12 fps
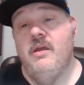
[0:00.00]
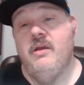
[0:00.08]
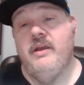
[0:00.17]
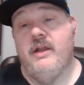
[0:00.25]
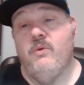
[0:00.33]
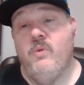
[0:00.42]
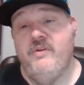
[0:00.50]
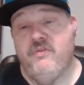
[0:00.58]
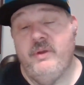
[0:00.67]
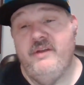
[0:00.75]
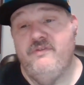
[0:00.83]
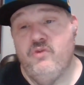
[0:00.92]
Got a whiff
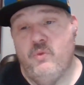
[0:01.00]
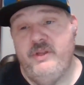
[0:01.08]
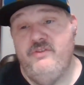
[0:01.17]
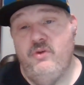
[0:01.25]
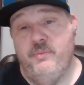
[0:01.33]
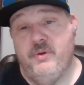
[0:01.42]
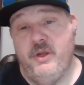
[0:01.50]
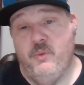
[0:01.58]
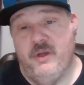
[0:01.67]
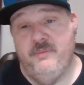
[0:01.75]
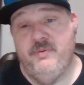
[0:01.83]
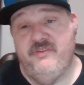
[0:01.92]
rate of
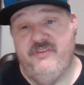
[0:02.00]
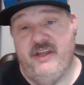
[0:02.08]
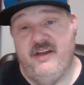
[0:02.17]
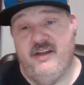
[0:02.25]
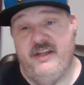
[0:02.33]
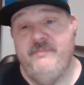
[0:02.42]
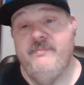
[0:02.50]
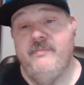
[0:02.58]
22.1% on it.